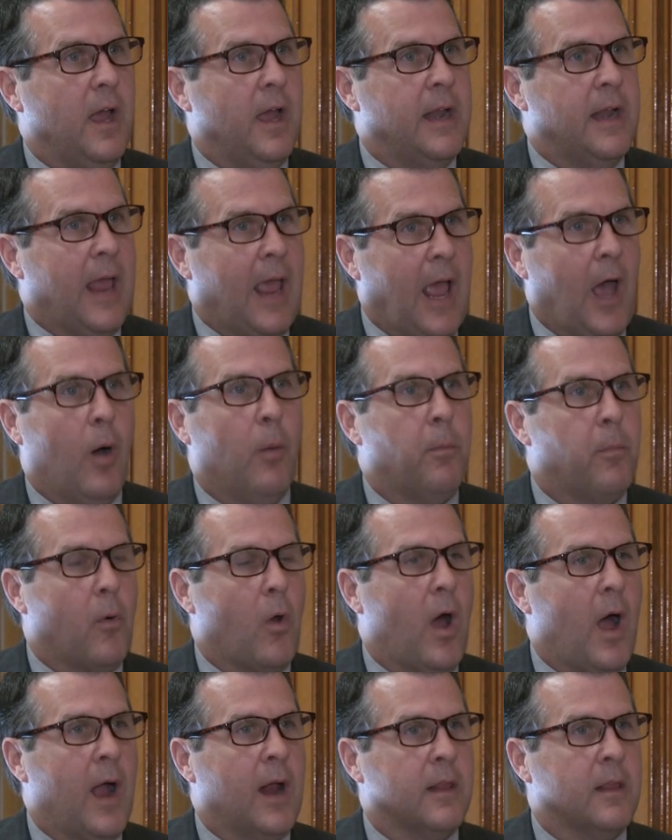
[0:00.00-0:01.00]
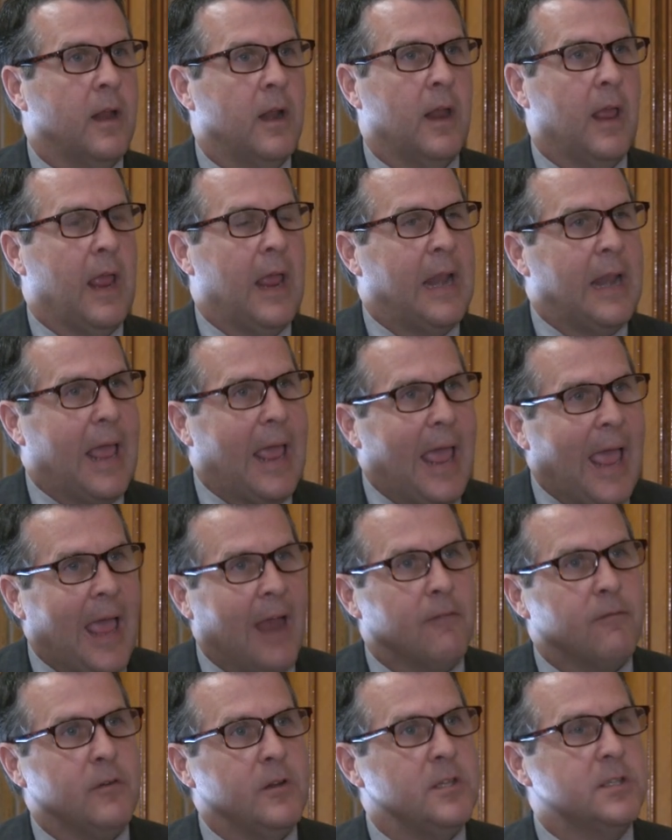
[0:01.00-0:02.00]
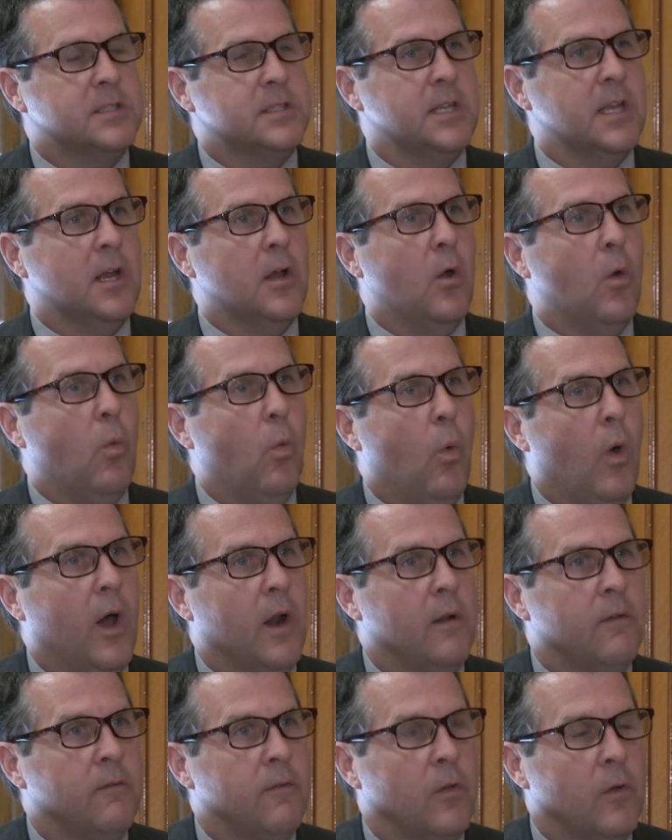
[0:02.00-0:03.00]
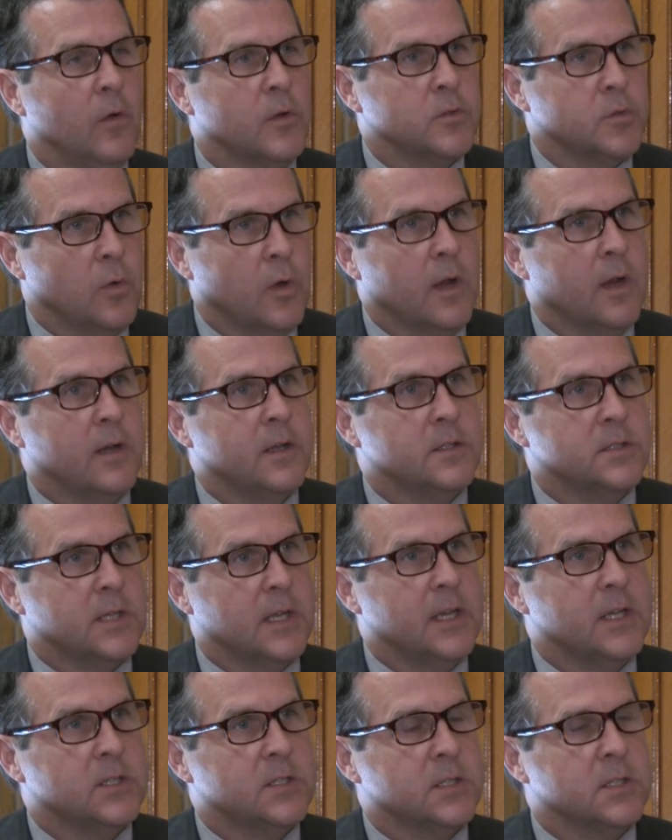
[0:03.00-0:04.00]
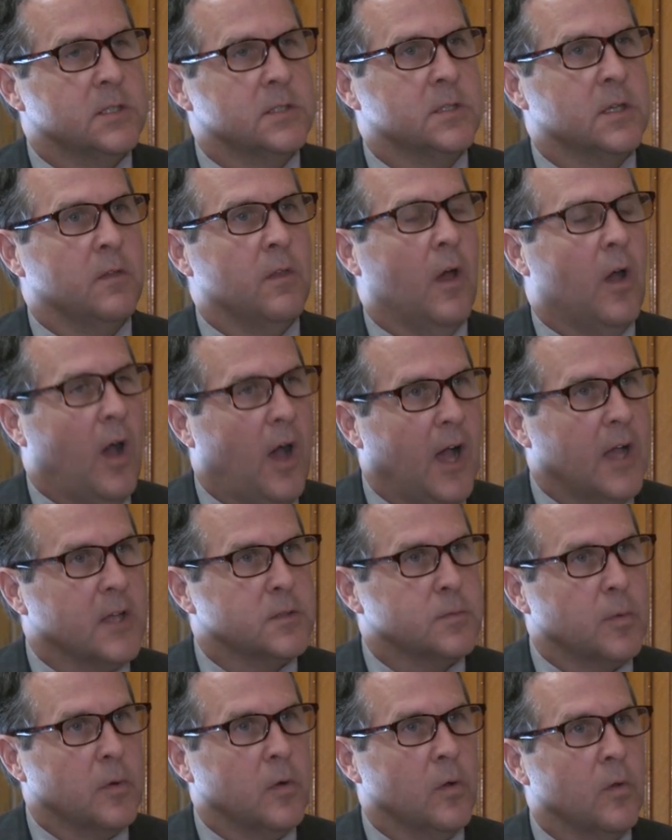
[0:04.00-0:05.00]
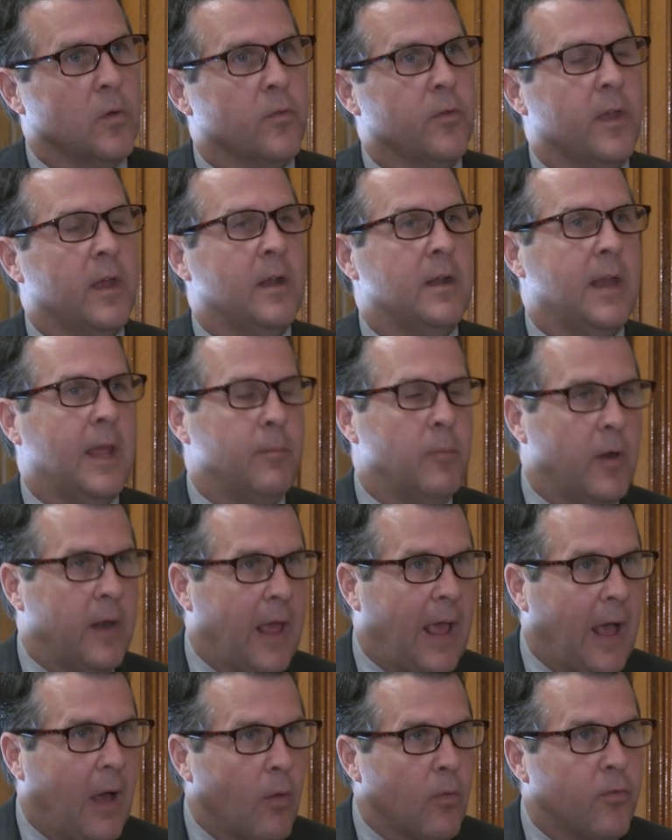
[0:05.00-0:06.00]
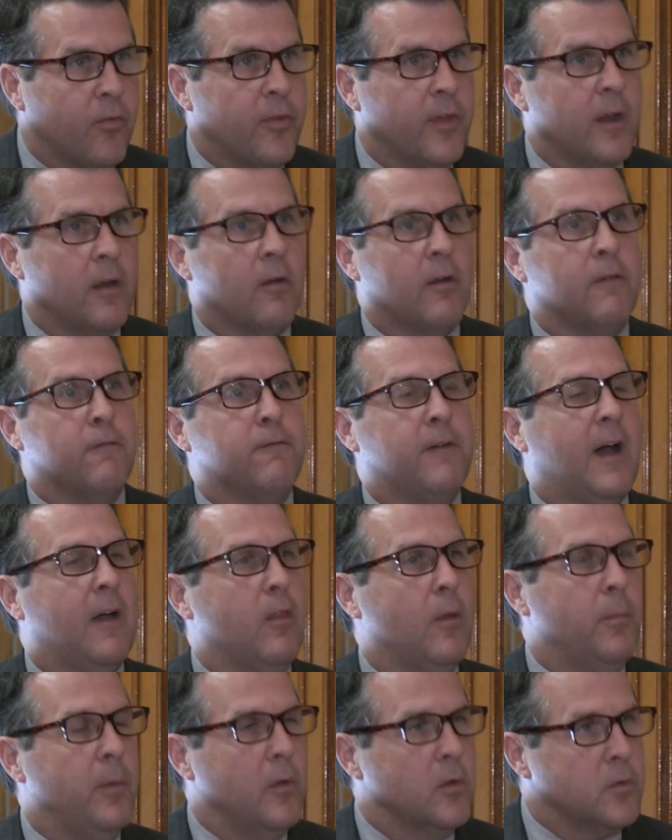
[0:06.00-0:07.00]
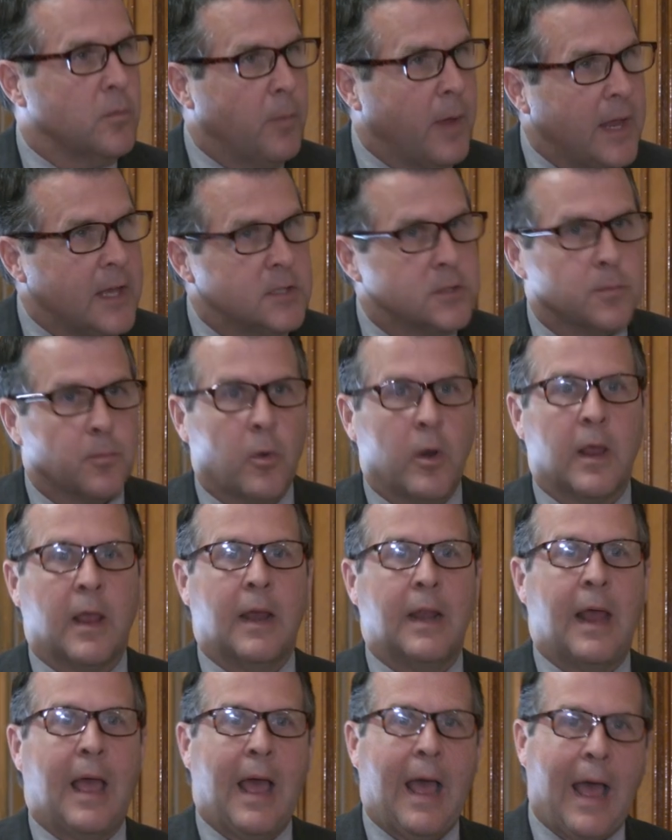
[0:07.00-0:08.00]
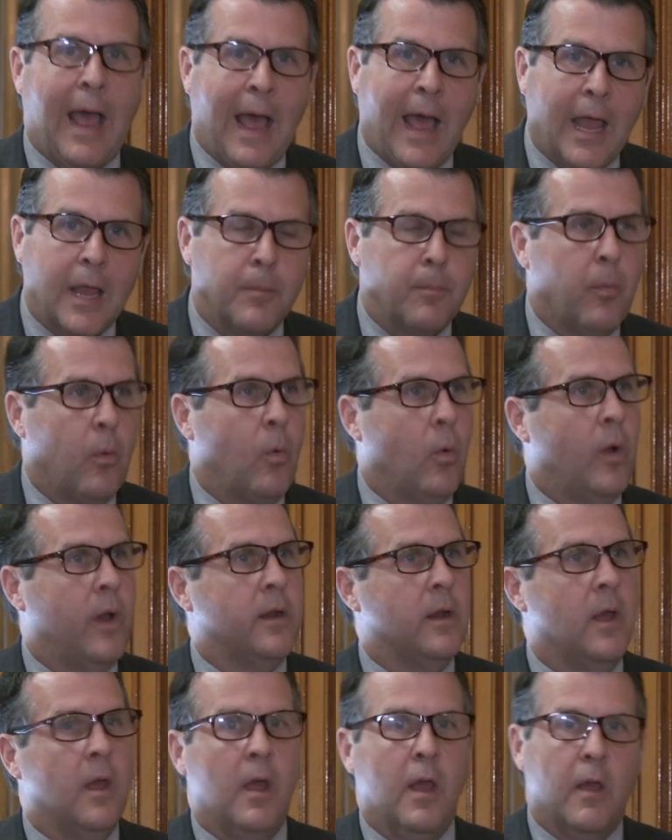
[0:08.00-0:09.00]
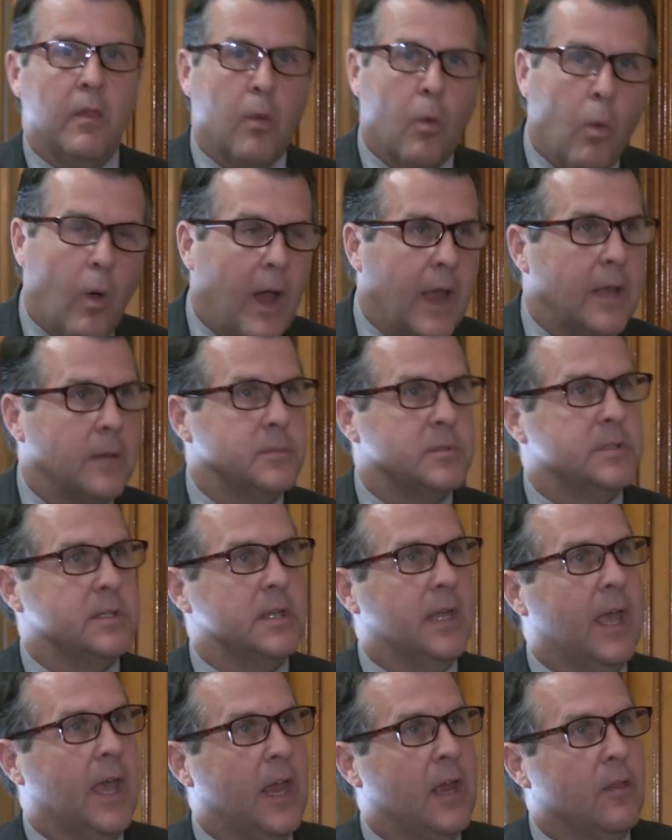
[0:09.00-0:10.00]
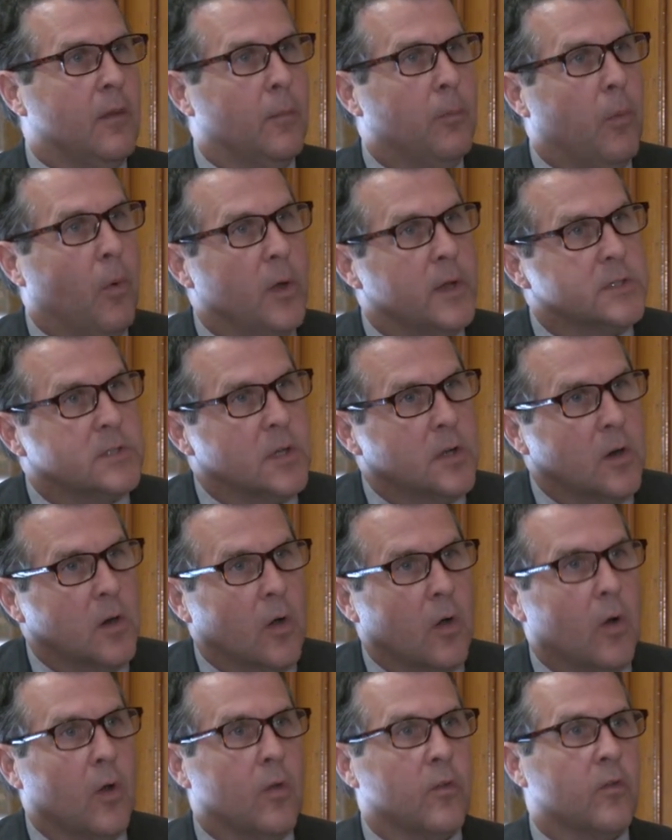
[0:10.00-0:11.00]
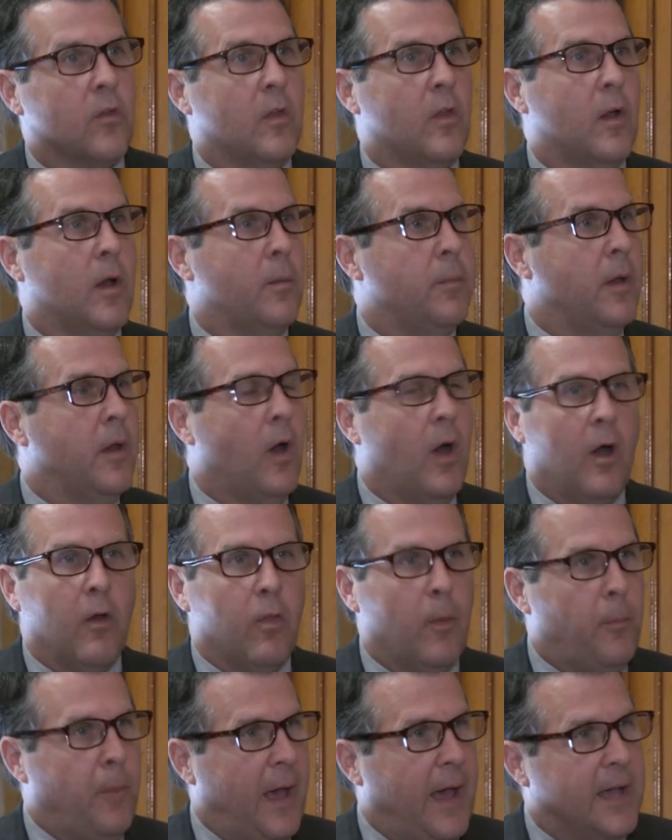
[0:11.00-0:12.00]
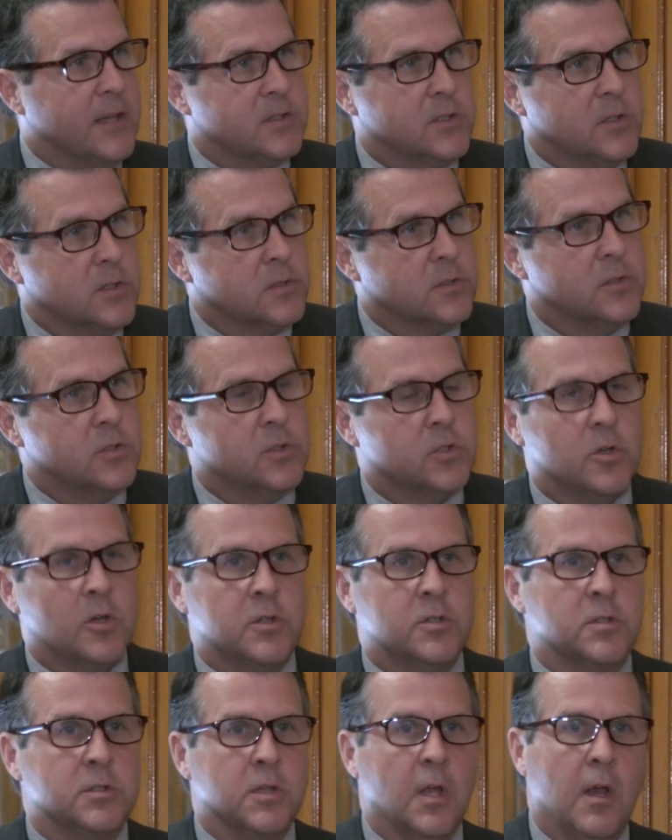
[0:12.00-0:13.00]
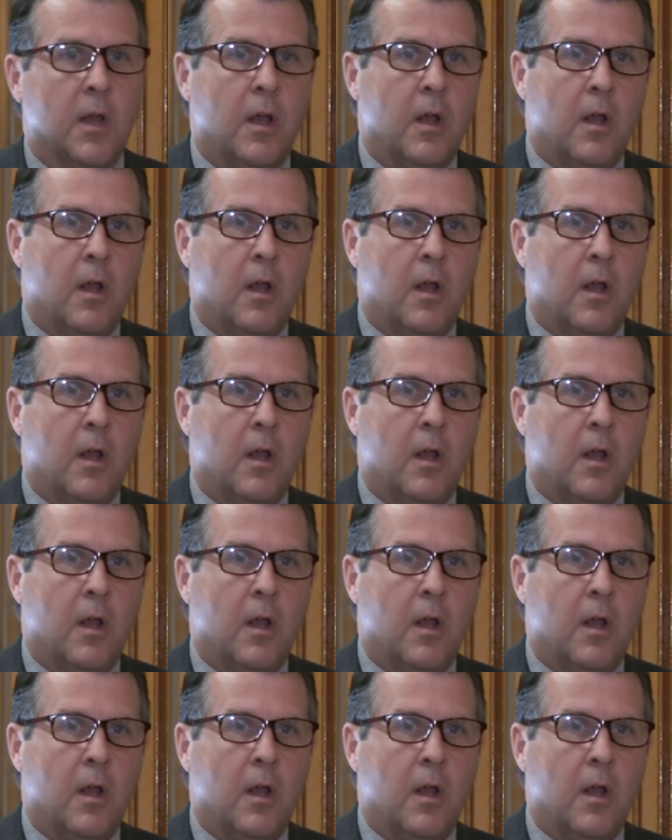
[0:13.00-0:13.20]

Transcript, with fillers: and help Brockton. And every single one of those organizations and the hospitals and Neighborhood Health Center and Father Bill's Mainspring and High Point and the YMCA and the Boys and Girls Club and all the pastors and churches,